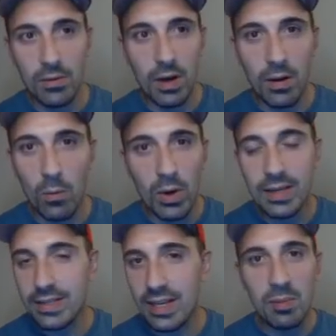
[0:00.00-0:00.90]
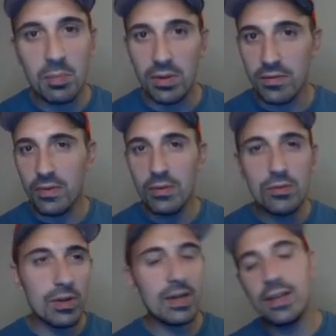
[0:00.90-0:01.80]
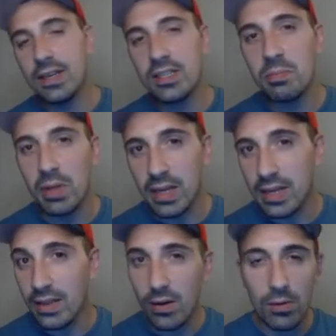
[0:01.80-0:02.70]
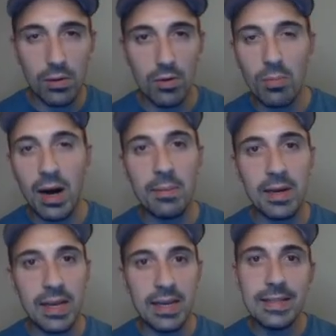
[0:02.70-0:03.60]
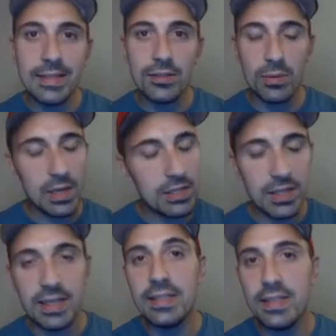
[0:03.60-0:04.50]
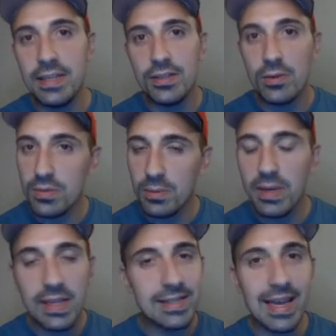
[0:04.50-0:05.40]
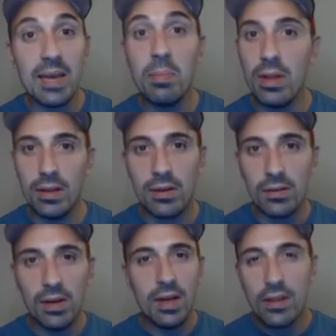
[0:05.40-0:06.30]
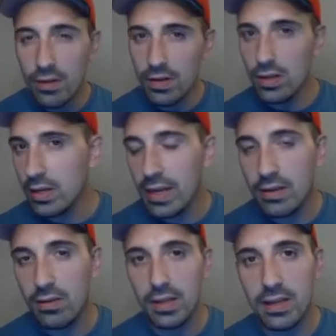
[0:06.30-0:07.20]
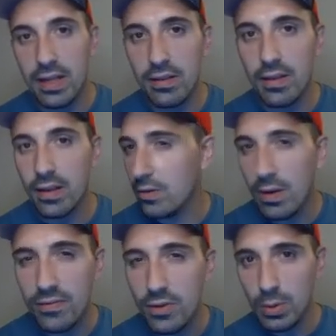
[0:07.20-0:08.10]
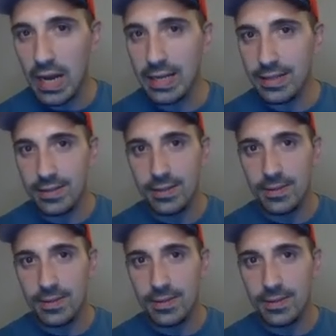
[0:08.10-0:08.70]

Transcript: one example, if you try to explain the whole Obamagate situation, the incident, to somebody that's apolitical, they're going to look at you like you have two heads.